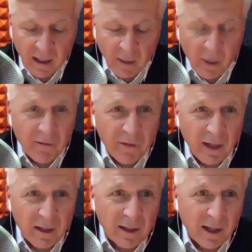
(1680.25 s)
We have
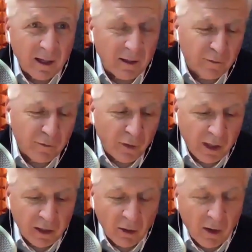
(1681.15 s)
things like a
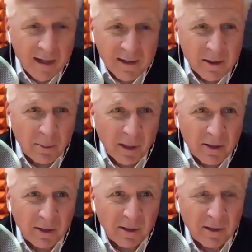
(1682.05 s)
free crisis
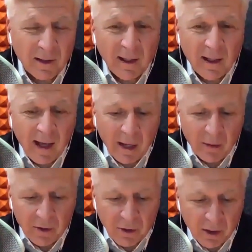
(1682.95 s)
budget, how
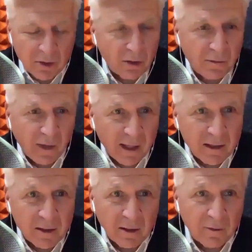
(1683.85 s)
to adjust your
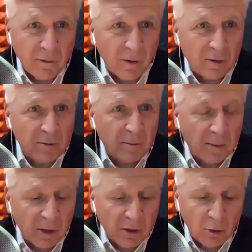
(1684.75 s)
finances if there's
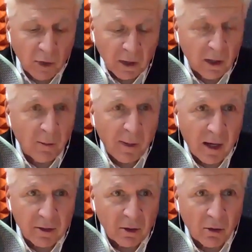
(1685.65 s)
maybe a 2-income
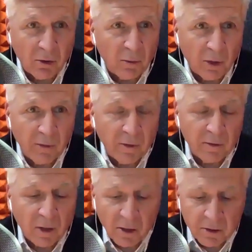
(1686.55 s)
household and one of you
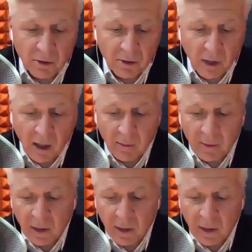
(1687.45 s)
has lost your job,